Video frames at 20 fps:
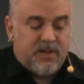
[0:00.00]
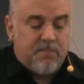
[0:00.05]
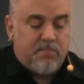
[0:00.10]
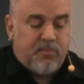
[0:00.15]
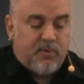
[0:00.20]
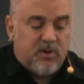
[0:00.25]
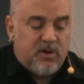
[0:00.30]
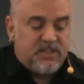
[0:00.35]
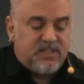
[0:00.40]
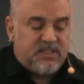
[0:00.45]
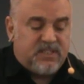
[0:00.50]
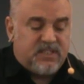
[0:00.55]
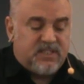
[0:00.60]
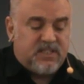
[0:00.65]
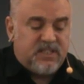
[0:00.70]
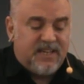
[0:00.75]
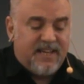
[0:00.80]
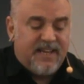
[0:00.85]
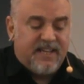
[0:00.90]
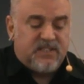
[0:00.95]
and
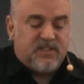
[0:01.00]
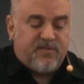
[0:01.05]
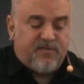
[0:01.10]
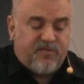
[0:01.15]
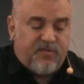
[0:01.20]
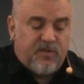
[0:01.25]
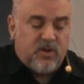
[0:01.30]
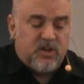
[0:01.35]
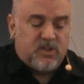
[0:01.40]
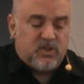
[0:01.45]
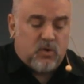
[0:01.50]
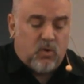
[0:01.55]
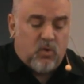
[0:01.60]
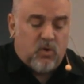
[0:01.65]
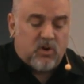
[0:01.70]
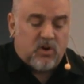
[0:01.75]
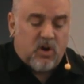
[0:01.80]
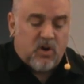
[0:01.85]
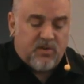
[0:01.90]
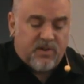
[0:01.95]
puts its foot on
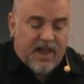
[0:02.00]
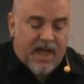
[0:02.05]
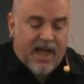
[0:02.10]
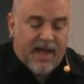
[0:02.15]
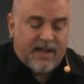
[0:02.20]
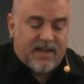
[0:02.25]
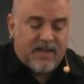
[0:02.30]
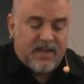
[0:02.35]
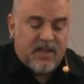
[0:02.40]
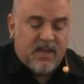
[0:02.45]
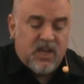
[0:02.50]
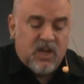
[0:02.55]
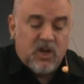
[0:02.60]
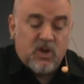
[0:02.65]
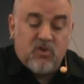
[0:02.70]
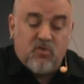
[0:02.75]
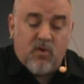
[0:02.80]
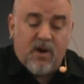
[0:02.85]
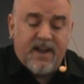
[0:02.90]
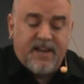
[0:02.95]
our neck.
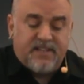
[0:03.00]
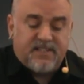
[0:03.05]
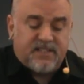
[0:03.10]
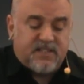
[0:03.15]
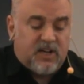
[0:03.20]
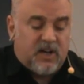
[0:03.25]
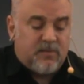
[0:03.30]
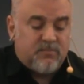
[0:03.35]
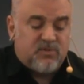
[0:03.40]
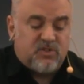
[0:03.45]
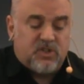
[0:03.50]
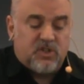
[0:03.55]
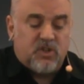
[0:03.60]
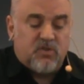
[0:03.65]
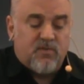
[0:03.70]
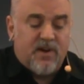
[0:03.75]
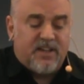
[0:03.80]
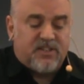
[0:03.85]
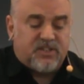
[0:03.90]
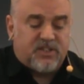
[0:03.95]
Grace comes to
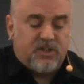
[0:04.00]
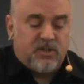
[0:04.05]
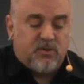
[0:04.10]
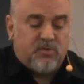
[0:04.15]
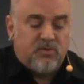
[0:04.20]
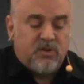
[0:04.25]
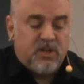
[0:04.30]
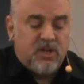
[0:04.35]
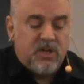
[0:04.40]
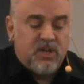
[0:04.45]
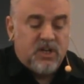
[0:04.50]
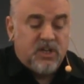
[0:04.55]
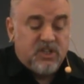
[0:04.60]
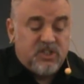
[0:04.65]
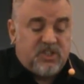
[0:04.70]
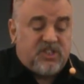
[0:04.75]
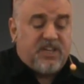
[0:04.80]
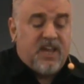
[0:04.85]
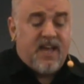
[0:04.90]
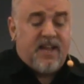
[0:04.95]
the rescue.
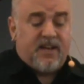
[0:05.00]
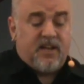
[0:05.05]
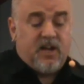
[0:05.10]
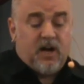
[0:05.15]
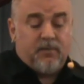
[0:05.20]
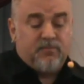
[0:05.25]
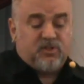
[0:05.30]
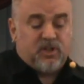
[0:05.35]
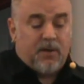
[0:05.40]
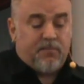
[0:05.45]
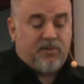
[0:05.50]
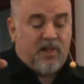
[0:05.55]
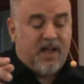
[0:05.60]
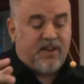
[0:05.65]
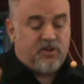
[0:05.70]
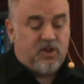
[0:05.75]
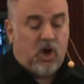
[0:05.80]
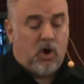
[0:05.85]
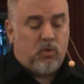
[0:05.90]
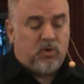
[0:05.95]
Sin comes up
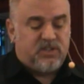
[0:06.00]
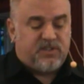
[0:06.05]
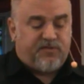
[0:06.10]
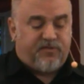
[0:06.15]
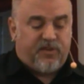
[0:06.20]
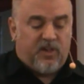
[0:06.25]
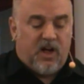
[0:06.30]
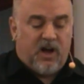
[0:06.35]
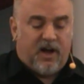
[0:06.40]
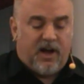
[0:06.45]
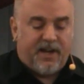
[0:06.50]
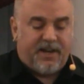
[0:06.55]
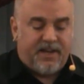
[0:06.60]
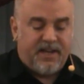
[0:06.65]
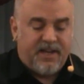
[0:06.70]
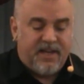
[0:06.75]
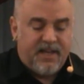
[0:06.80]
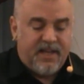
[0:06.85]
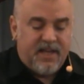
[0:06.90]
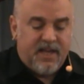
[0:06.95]
like Noah's
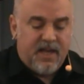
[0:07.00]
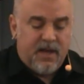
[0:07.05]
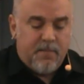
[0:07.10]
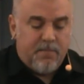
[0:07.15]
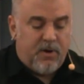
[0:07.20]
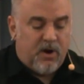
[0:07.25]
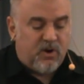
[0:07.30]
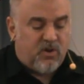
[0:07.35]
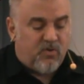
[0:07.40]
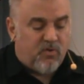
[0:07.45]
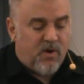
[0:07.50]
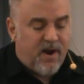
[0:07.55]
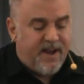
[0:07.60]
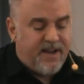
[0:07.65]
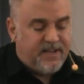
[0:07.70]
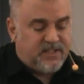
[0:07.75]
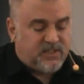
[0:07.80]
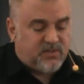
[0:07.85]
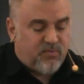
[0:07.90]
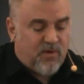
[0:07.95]
flood, but
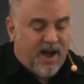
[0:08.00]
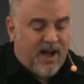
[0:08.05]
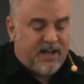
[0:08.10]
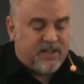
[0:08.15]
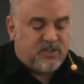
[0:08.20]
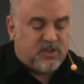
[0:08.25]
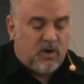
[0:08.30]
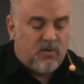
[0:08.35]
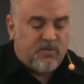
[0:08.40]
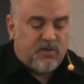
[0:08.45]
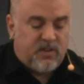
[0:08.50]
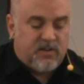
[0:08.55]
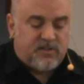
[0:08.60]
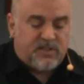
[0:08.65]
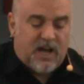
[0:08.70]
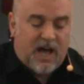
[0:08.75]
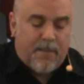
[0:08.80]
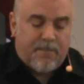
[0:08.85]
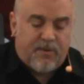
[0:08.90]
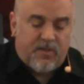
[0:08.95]
grace rides over the
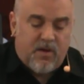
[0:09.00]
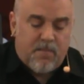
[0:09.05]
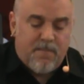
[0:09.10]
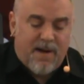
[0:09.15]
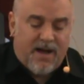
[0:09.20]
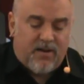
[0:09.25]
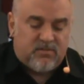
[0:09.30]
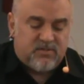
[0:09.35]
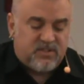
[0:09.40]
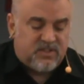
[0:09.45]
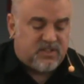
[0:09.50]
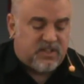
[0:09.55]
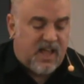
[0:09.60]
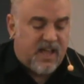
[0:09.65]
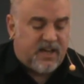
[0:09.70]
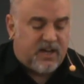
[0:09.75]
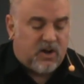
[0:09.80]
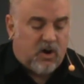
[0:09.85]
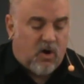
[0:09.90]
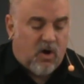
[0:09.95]
top of the mountains
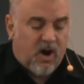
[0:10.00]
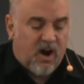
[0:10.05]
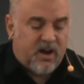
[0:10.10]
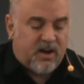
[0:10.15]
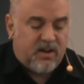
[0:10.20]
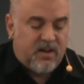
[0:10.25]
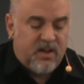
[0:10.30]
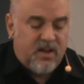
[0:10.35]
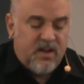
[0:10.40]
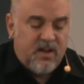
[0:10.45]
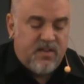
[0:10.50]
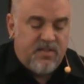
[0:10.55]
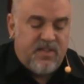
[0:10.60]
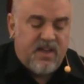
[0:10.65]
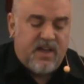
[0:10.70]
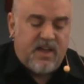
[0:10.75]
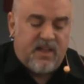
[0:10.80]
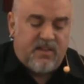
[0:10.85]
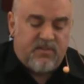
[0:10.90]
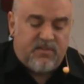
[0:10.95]
like an ark,
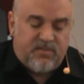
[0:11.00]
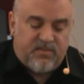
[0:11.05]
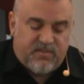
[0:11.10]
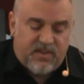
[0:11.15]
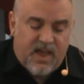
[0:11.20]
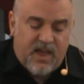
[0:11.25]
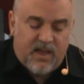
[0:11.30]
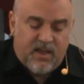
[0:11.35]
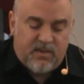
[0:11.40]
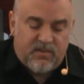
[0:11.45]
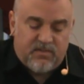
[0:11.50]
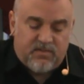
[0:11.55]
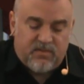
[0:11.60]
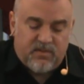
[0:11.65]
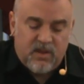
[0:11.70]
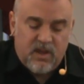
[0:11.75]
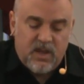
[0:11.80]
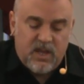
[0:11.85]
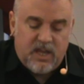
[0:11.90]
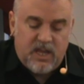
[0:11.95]
then
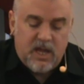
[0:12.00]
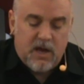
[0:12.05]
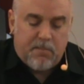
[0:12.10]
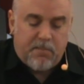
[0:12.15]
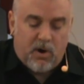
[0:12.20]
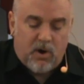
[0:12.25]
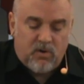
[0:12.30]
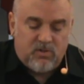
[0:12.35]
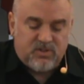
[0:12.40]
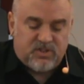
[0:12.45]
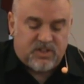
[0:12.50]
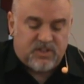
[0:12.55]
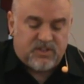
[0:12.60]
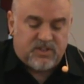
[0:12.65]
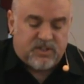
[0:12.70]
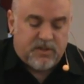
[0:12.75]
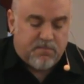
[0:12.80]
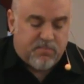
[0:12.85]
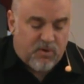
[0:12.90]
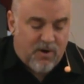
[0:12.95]
says he
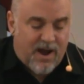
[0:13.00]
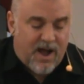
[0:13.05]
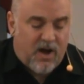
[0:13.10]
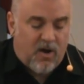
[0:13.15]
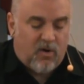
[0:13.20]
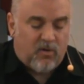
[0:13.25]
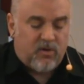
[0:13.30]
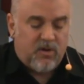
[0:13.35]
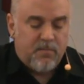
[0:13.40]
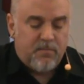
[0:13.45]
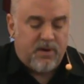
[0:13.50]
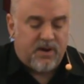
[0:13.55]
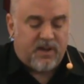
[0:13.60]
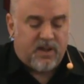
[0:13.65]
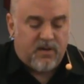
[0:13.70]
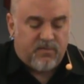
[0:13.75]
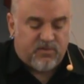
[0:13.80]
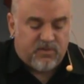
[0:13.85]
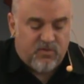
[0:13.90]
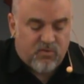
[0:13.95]
opposes the proud, but
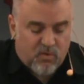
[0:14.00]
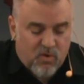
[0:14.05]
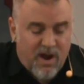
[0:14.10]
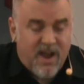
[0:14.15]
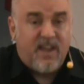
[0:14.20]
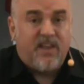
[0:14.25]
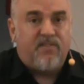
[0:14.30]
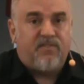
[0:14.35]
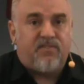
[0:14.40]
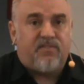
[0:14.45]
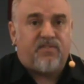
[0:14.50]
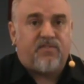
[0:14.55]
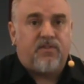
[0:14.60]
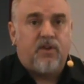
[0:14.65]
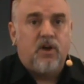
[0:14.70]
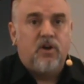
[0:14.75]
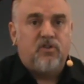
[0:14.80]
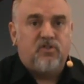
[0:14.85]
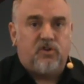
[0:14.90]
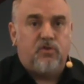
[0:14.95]
gives
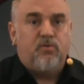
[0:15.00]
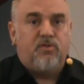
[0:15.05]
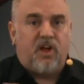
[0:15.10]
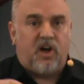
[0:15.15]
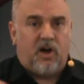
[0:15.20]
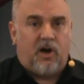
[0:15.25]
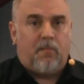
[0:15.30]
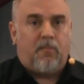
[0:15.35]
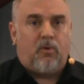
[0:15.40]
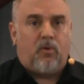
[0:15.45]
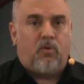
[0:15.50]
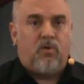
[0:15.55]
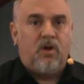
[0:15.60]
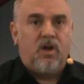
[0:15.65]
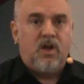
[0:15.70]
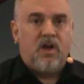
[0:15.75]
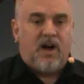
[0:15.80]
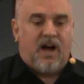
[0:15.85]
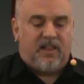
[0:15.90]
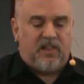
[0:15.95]
grace to the humble.
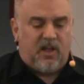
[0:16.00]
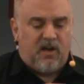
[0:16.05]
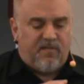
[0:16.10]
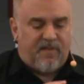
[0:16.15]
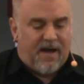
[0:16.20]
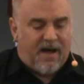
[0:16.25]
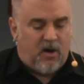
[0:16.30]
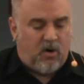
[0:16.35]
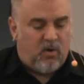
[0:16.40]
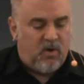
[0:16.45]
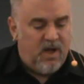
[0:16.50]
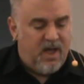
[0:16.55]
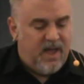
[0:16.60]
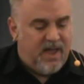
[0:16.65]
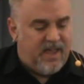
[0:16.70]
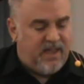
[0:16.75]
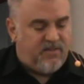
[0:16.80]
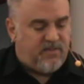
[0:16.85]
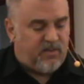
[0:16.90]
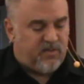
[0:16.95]
I love how
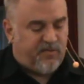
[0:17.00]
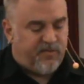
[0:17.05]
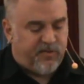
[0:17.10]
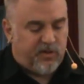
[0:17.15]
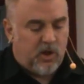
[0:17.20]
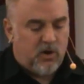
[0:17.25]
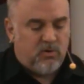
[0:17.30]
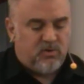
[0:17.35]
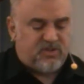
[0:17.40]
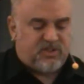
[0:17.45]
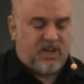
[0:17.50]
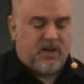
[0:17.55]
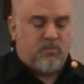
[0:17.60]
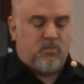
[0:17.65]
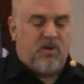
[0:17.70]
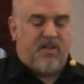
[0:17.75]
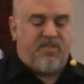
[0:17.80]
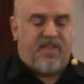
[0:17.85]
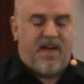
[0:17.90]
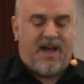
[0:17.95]
he just flows
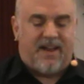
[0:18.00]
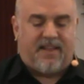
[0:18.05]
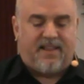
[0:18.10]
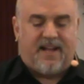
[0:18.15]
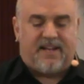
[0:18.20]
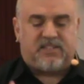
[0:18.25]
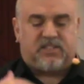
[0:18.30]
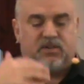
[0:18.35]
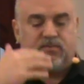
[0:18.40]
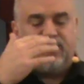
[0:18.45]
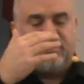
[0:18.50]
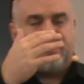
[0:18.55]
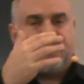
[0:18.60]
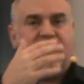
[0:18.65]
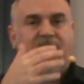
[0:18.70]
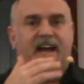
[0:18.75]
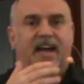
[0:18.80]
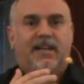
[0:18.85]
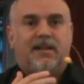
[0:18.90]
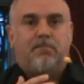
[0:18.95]
in with that, and that's the reason
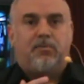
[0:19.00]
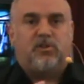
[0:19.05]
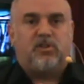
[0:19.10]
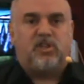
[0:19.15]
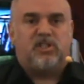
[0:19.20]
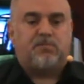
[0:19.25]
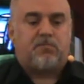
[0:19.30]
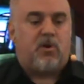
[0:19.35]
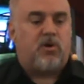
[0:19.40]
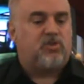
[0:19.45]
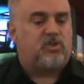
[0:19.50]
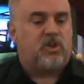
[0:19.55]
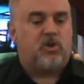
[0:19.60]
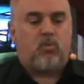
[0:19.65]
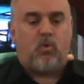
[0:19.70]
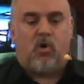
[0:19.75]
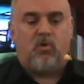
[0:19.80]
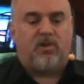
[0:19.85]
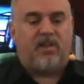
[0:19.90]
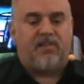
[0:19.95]
I had to put the Spurgeon
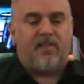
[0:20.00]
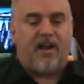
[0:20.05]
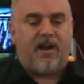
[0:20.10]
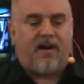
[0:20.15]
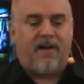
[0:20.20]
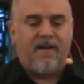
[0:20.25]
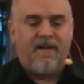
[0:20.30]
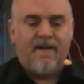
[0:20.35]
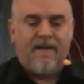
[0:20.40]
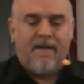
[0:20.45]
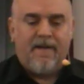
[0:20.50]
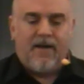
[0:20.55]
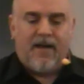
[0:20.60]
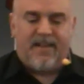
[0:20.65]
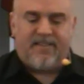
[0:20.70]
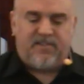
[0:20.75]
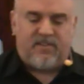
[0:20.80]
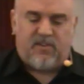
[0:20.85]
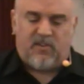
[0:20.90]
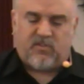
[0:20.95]
quote in there.
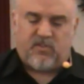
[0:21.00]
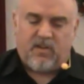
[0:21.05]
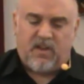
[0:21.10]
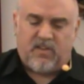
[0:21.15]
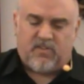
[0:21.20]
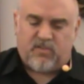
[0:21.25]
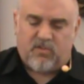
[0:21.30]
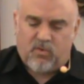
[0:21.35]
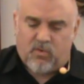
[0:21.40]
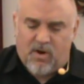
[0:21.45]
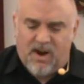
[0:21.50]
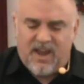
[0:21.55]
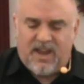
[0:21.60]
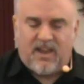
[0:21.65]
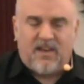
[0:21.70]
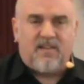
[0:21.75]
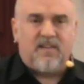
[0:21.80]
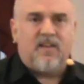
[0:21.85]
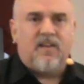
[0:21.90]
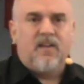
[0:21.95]
That's just, it's
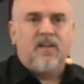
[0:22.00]
great.